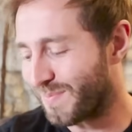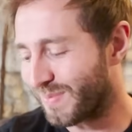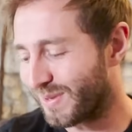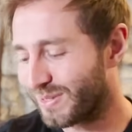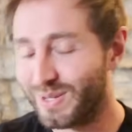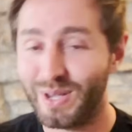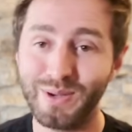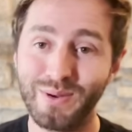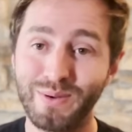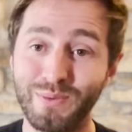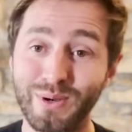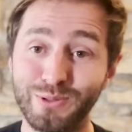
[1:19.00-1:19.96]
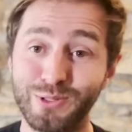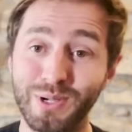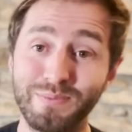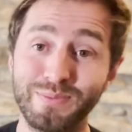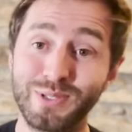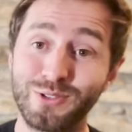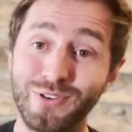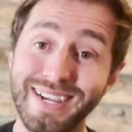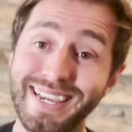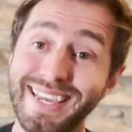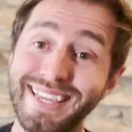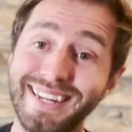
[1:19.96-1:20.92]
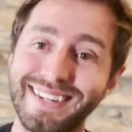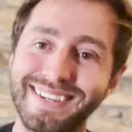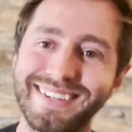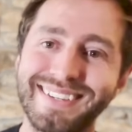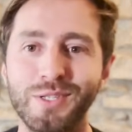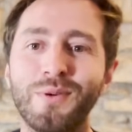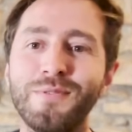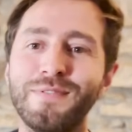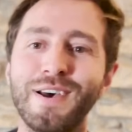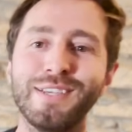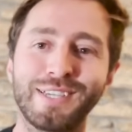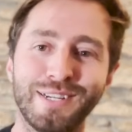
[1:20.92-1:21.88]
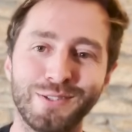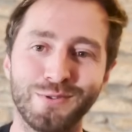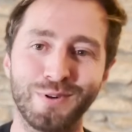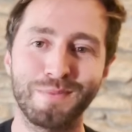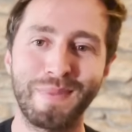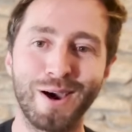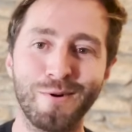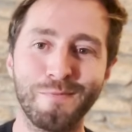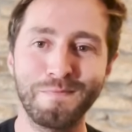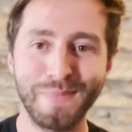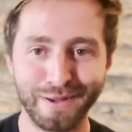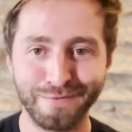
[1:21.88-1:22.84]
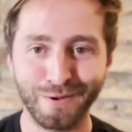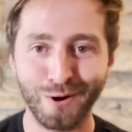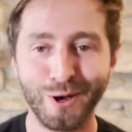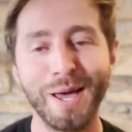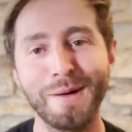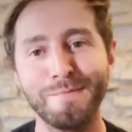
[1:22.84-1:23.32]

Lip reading: So we'll jump straight in. So I'm first going to talk about Big Flock.